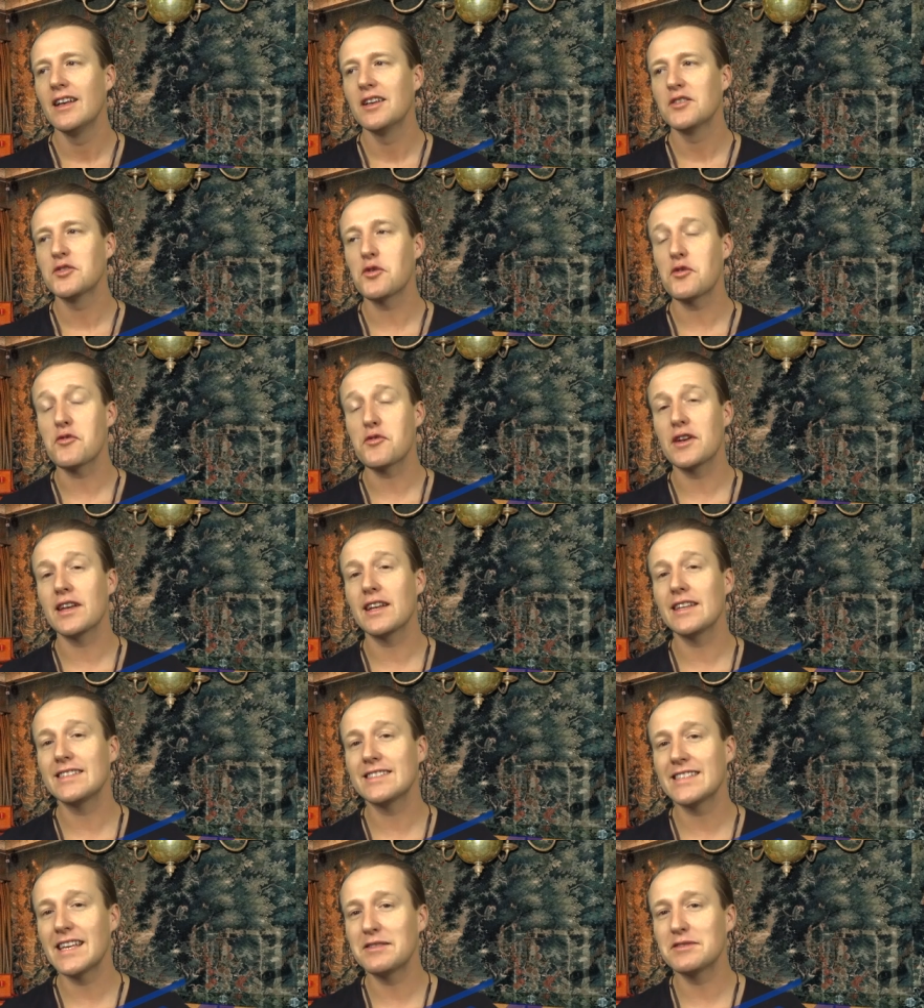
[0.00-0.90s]
So it really
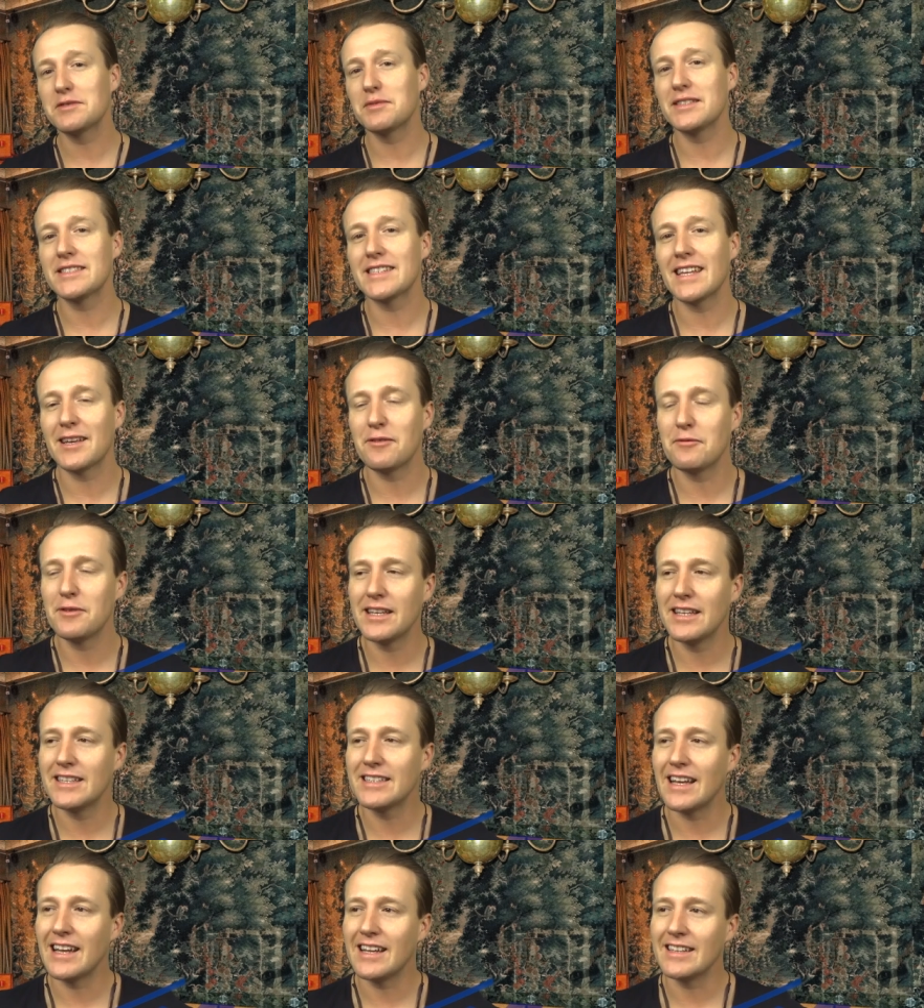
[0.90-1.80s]
seems to be something we
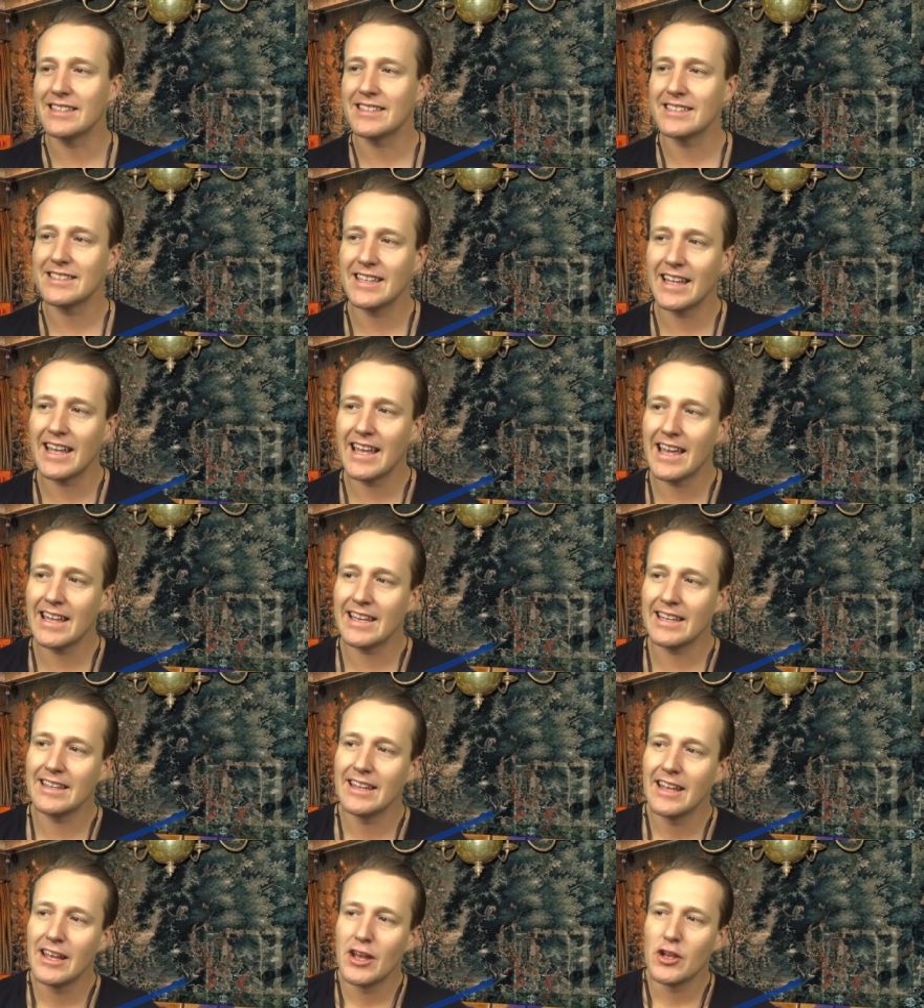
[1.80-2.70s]
need to understand.
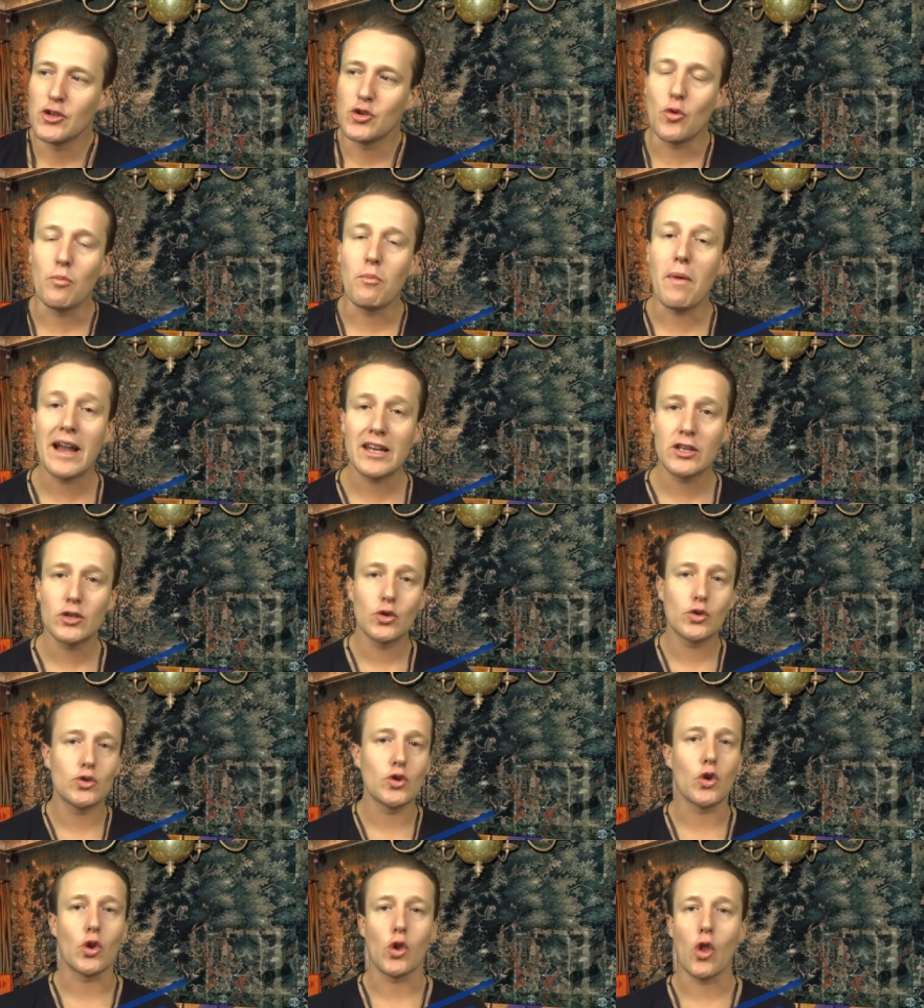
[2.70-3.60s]
And your money or
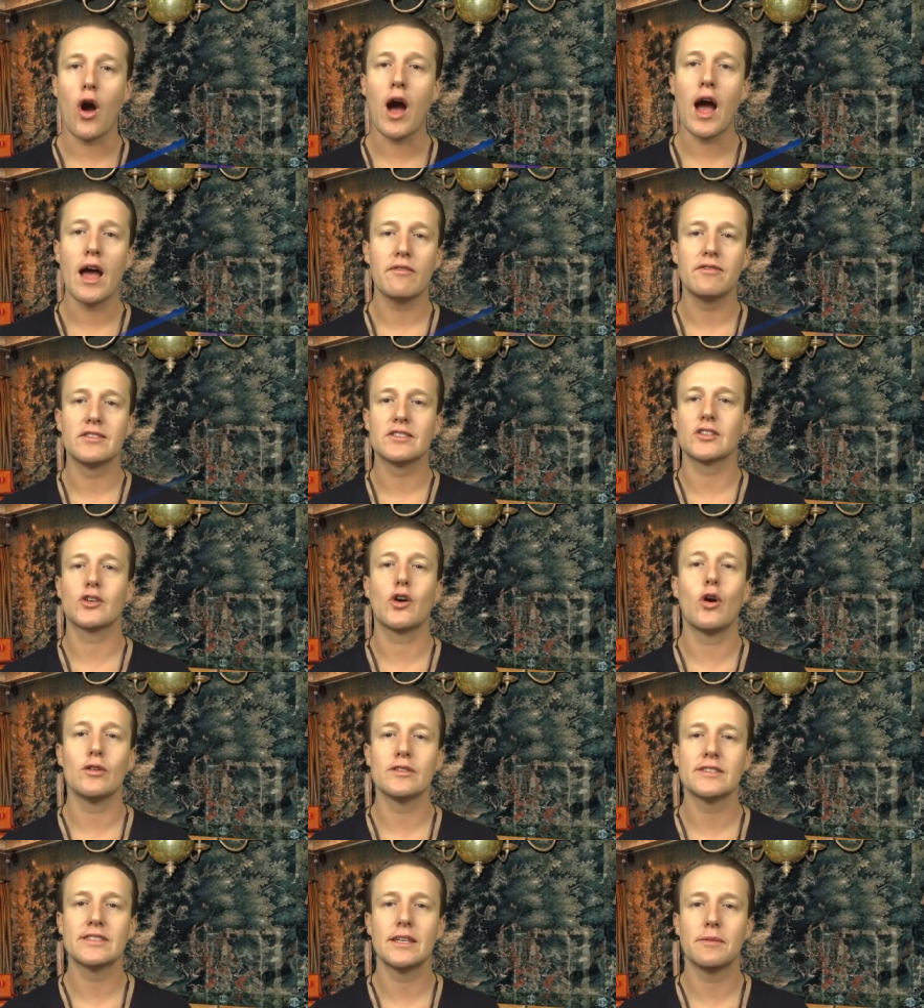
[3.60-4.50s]
your life is a
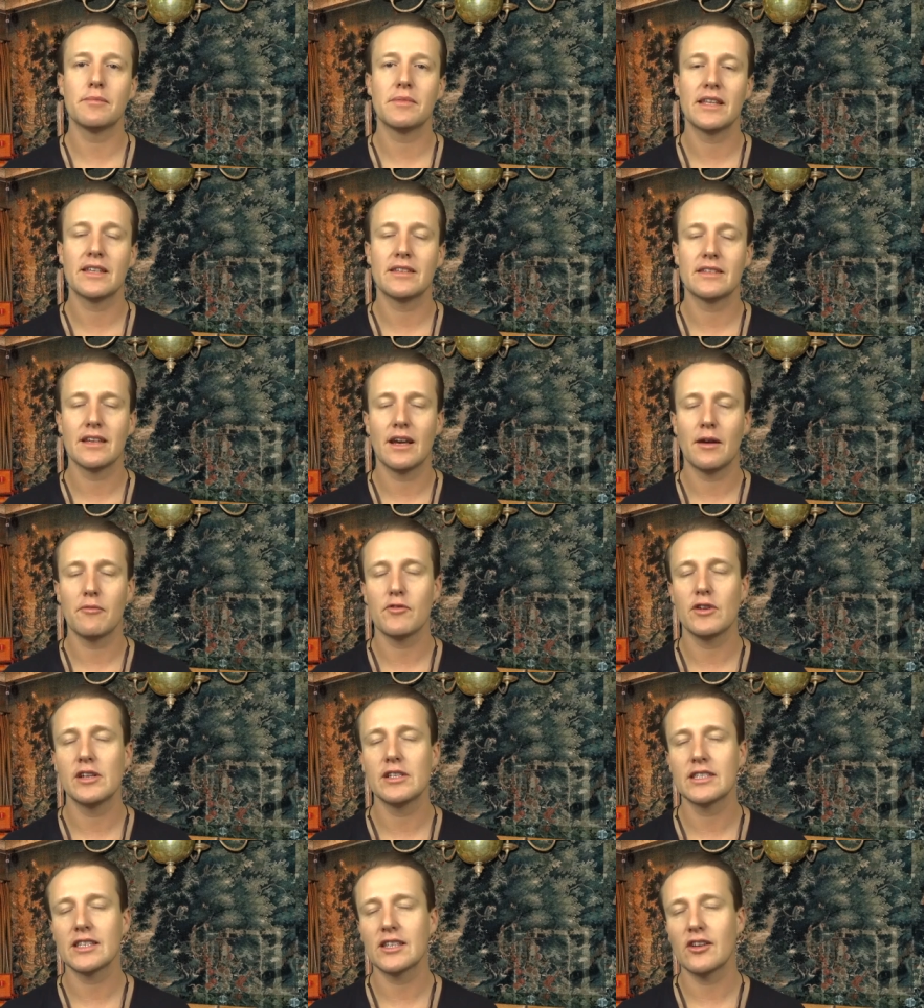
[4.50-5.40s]
concept that um,
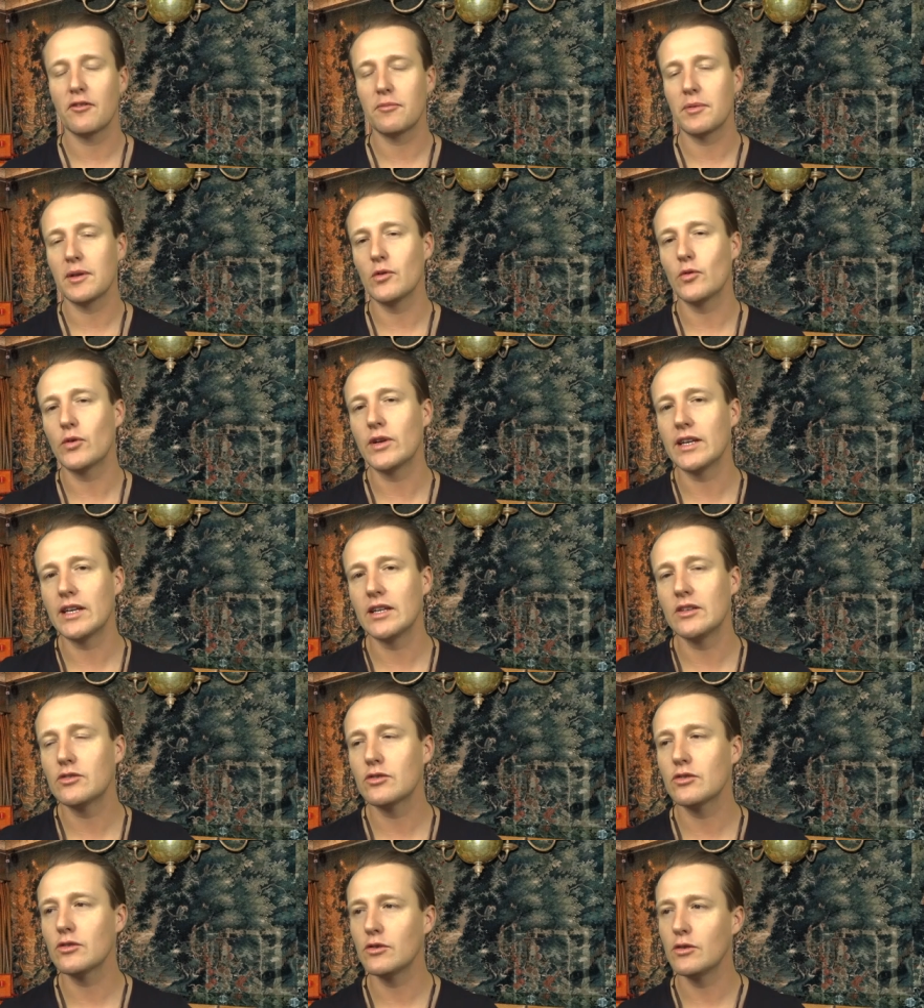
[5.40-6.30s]
recently I've been looking
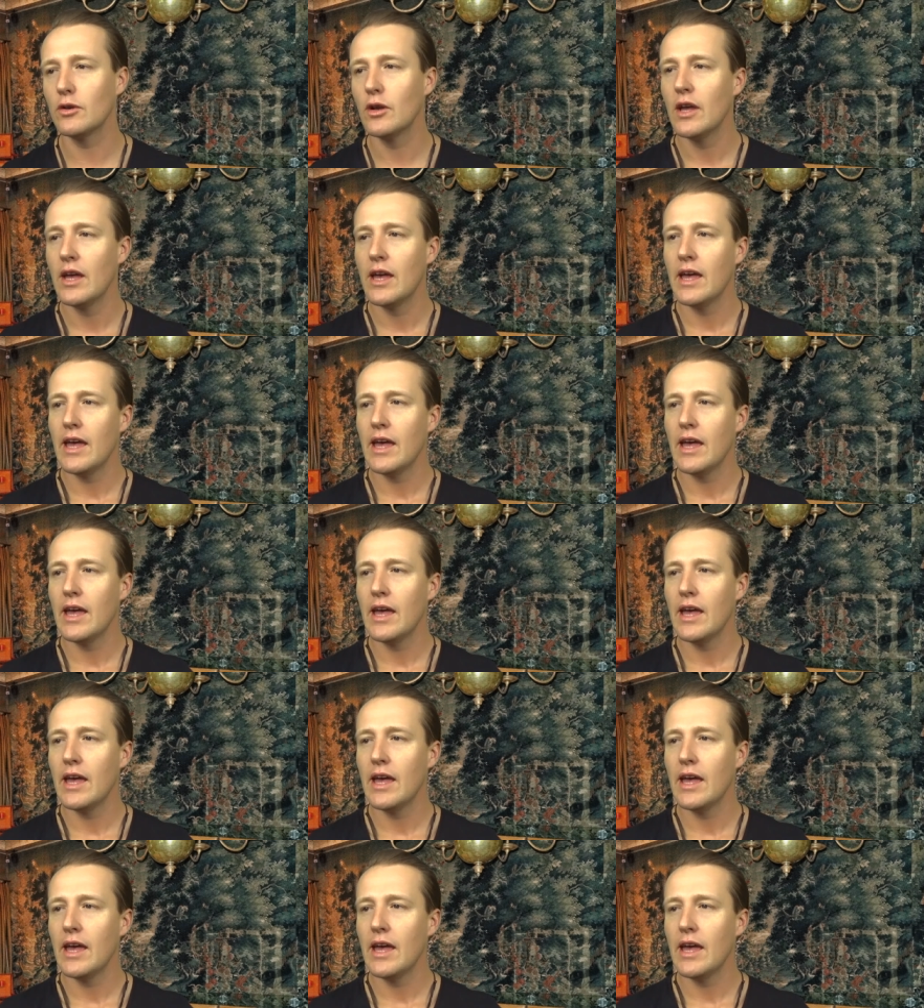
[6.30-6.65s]
into